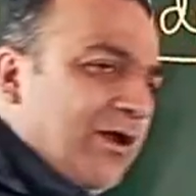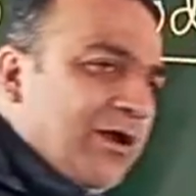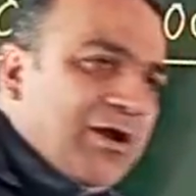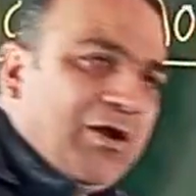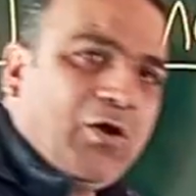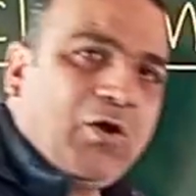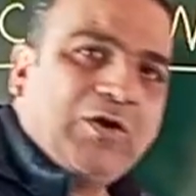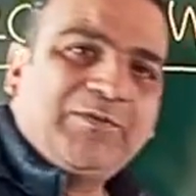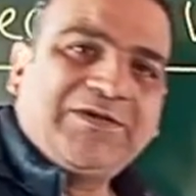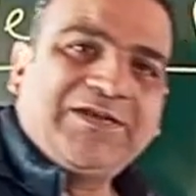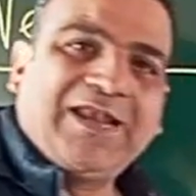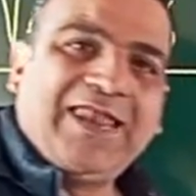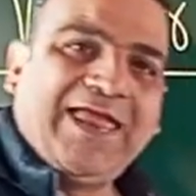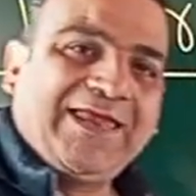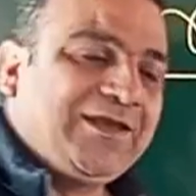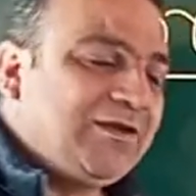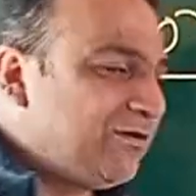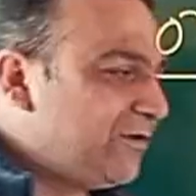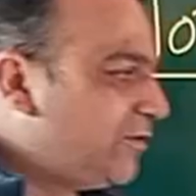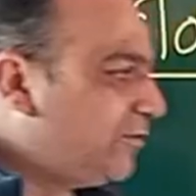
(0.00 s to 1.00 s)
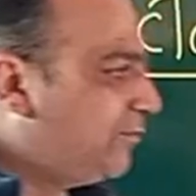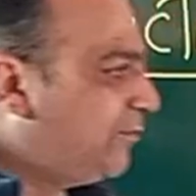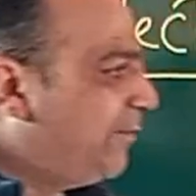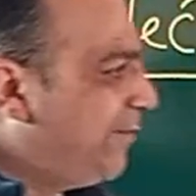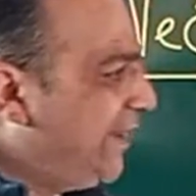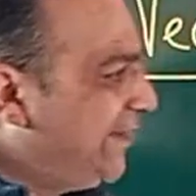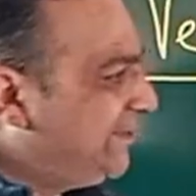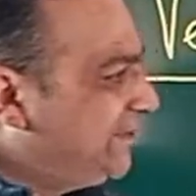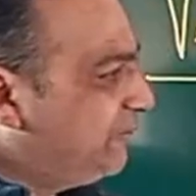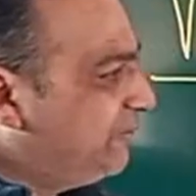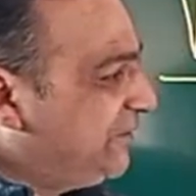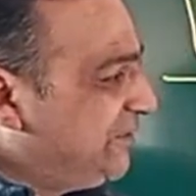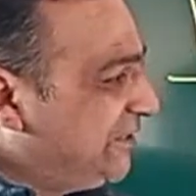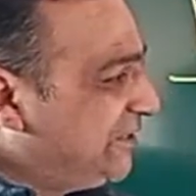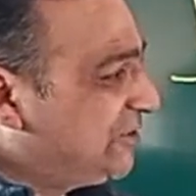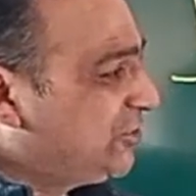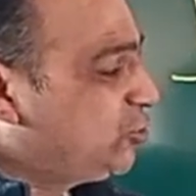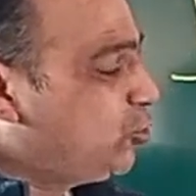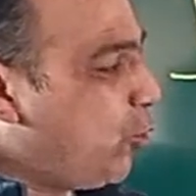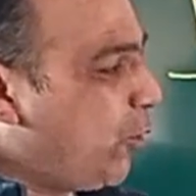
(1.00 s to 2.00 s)
orbital angular momentum, which
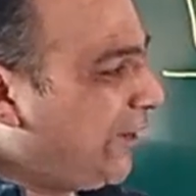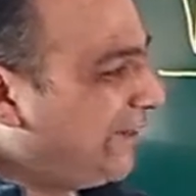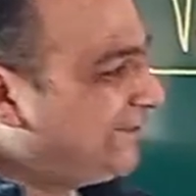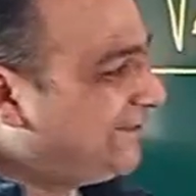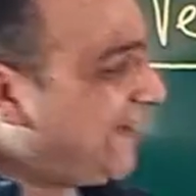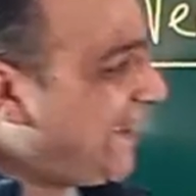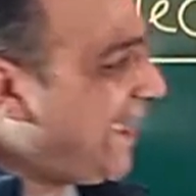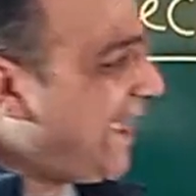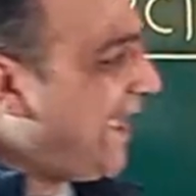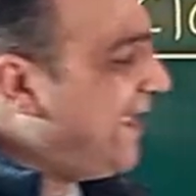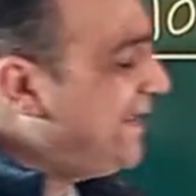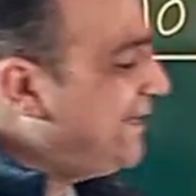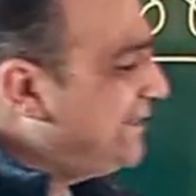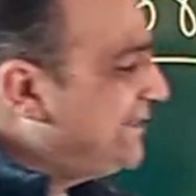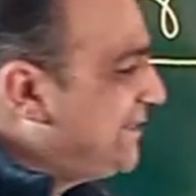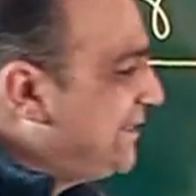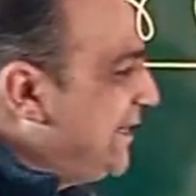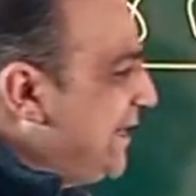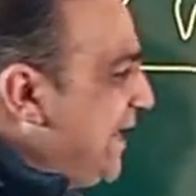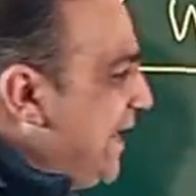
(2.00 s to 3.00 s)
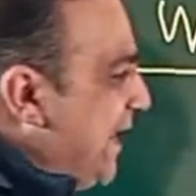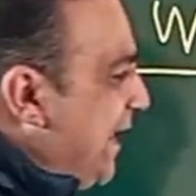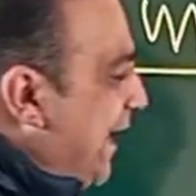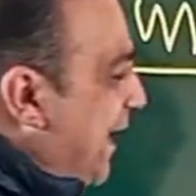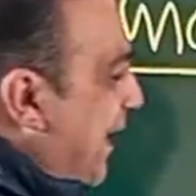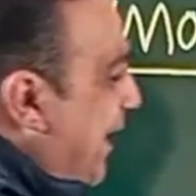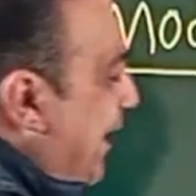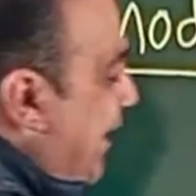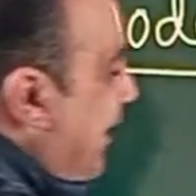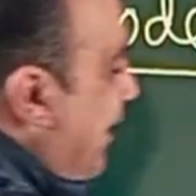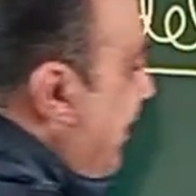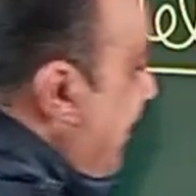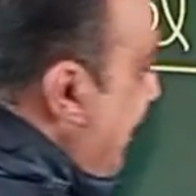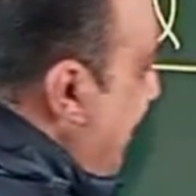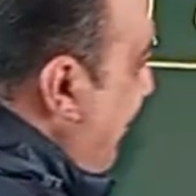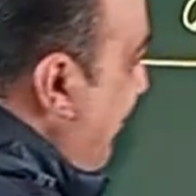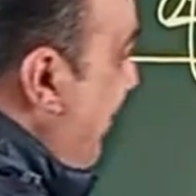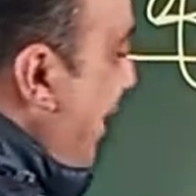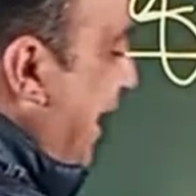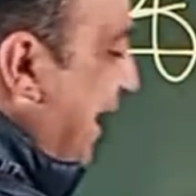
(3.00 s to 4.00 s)
is quantized
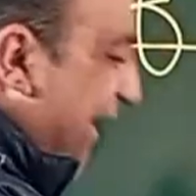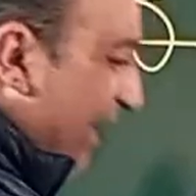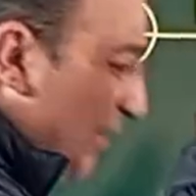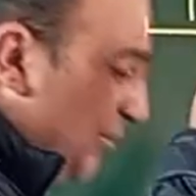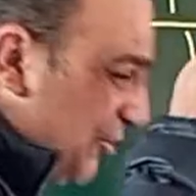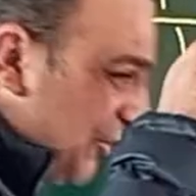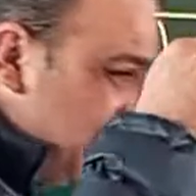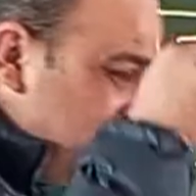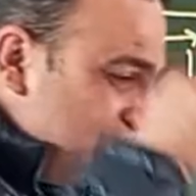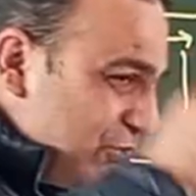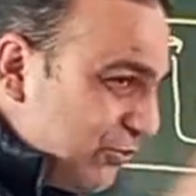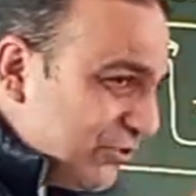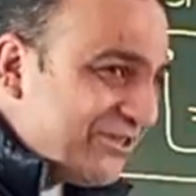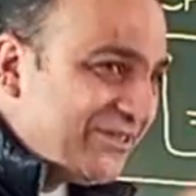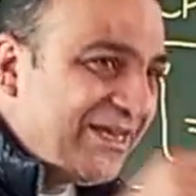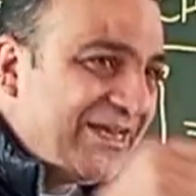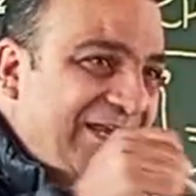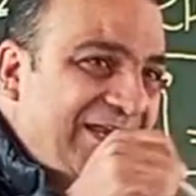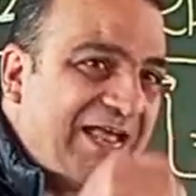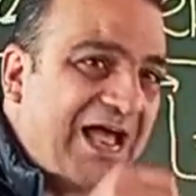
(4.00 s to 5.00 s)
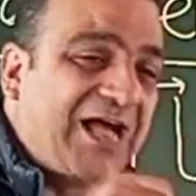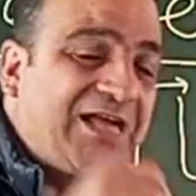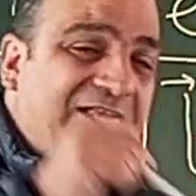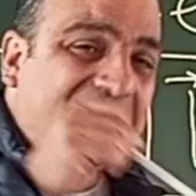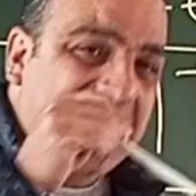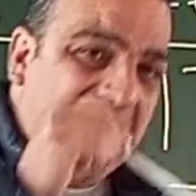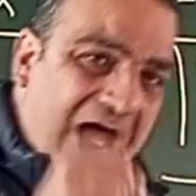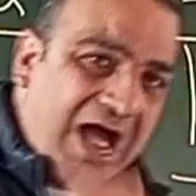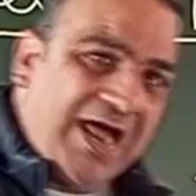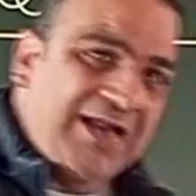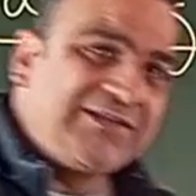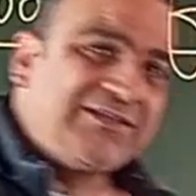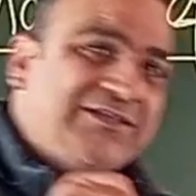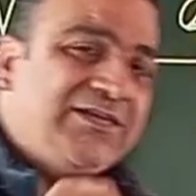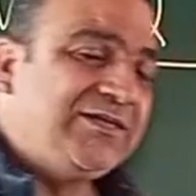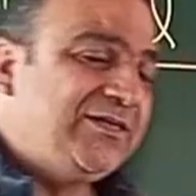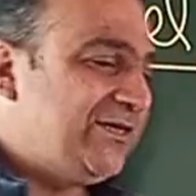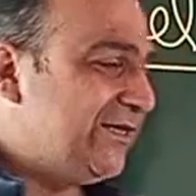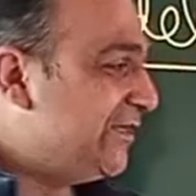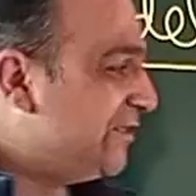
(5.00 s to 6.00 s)
by introducing a
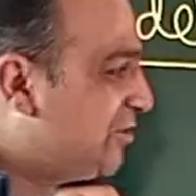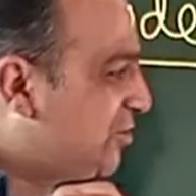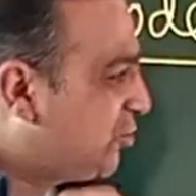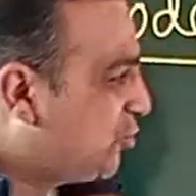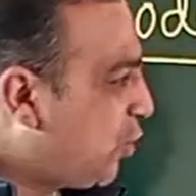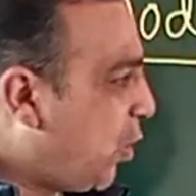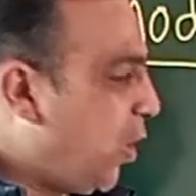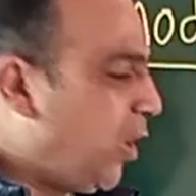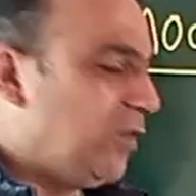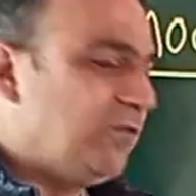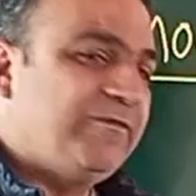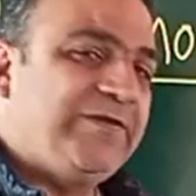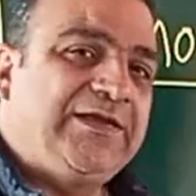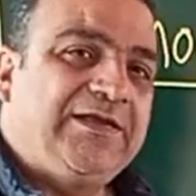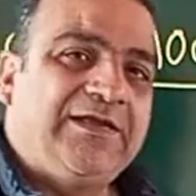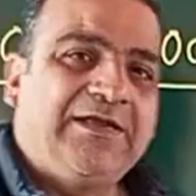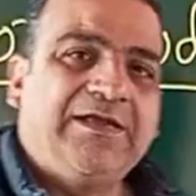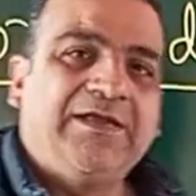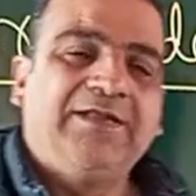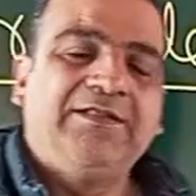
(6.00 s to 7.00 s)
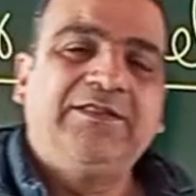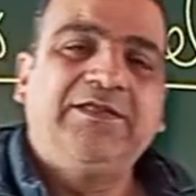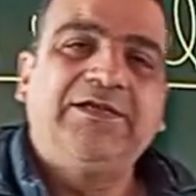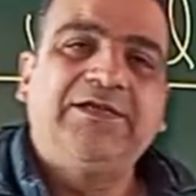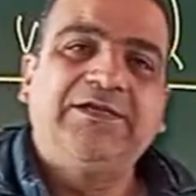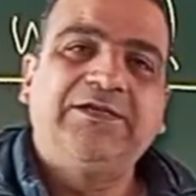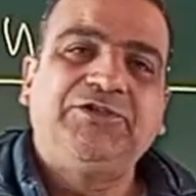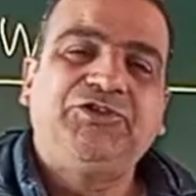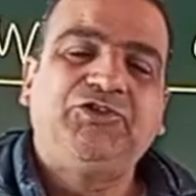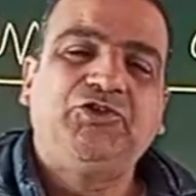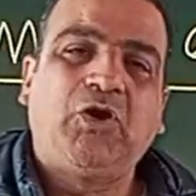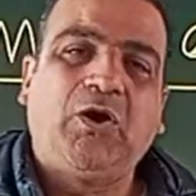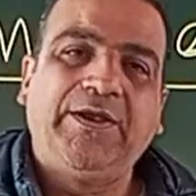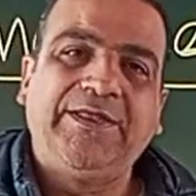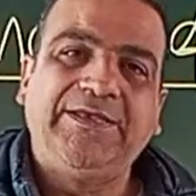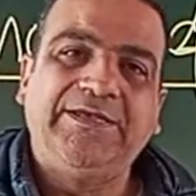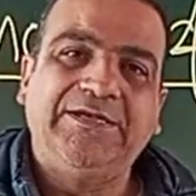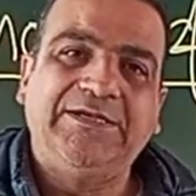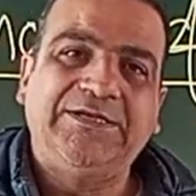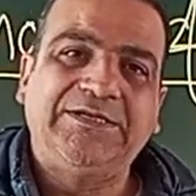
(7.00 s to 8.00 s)
constant in solving the
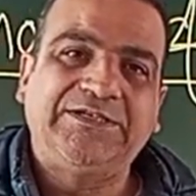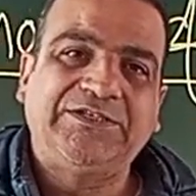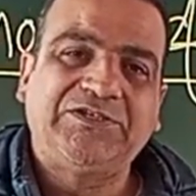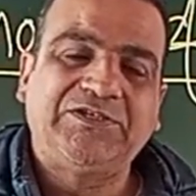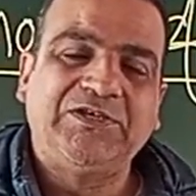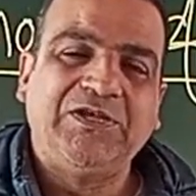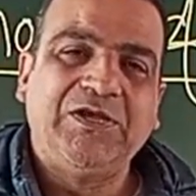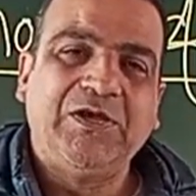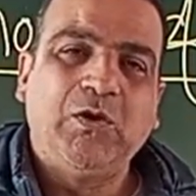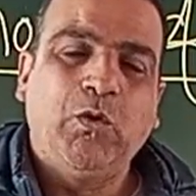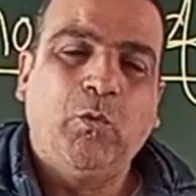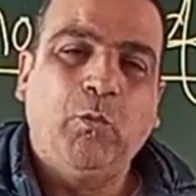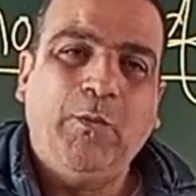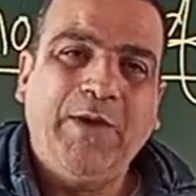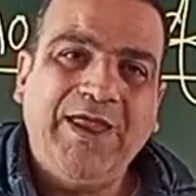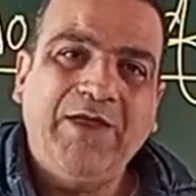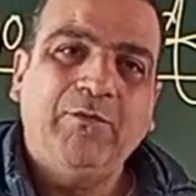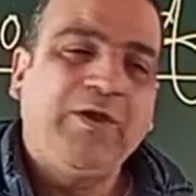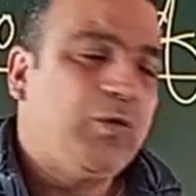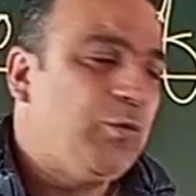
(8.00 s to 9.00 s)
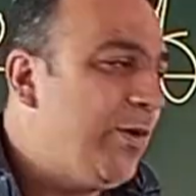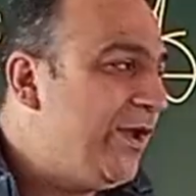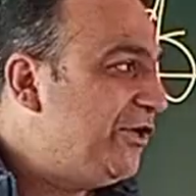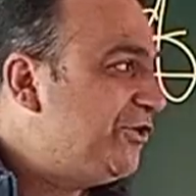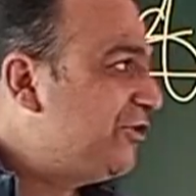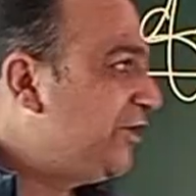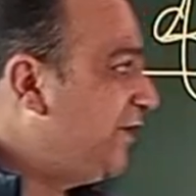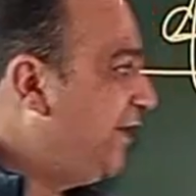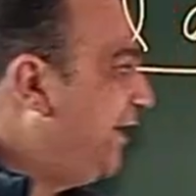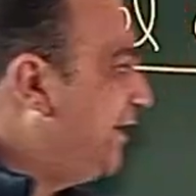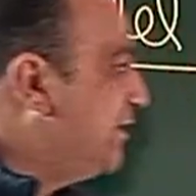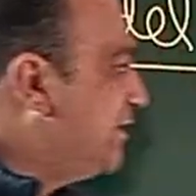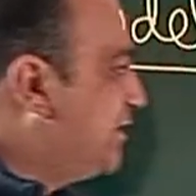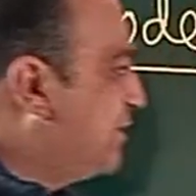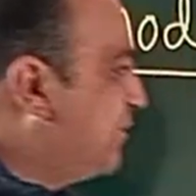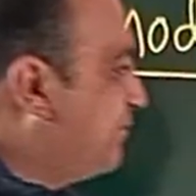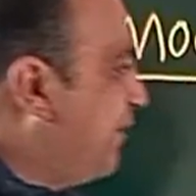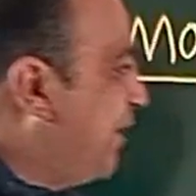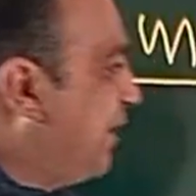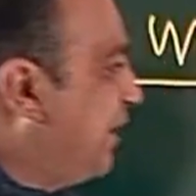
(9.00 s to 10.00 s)
Schrodinger's wave equation in
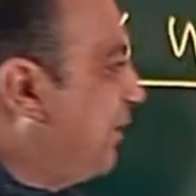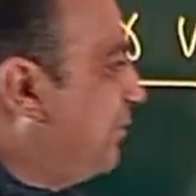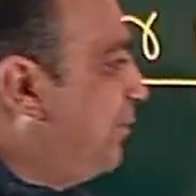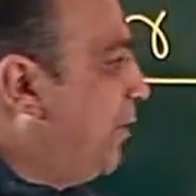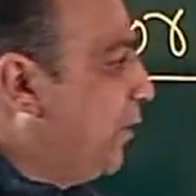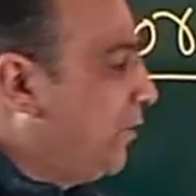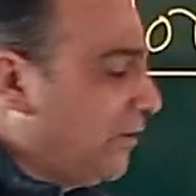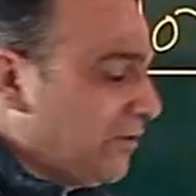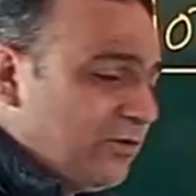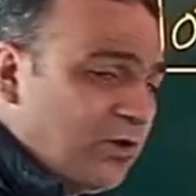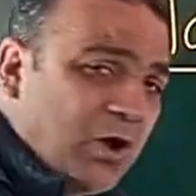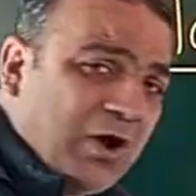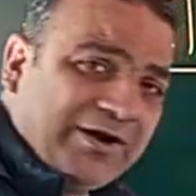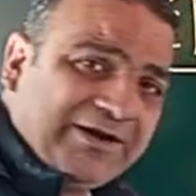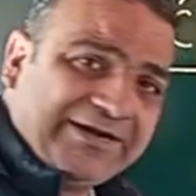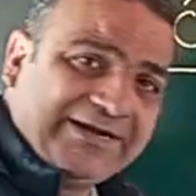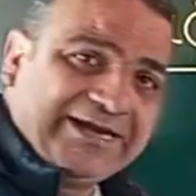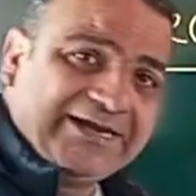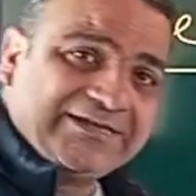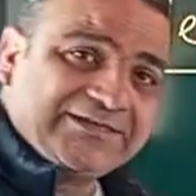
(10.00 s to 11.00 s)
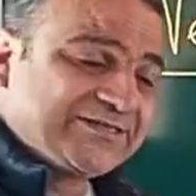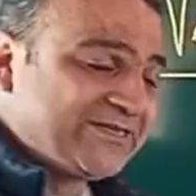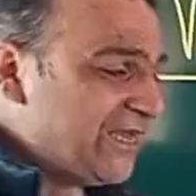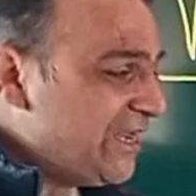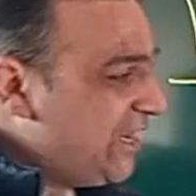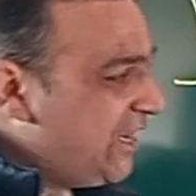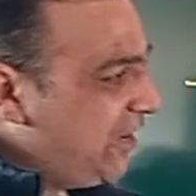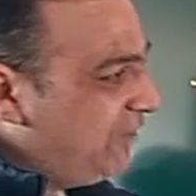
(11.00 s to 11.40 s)
spherical polar coordinates.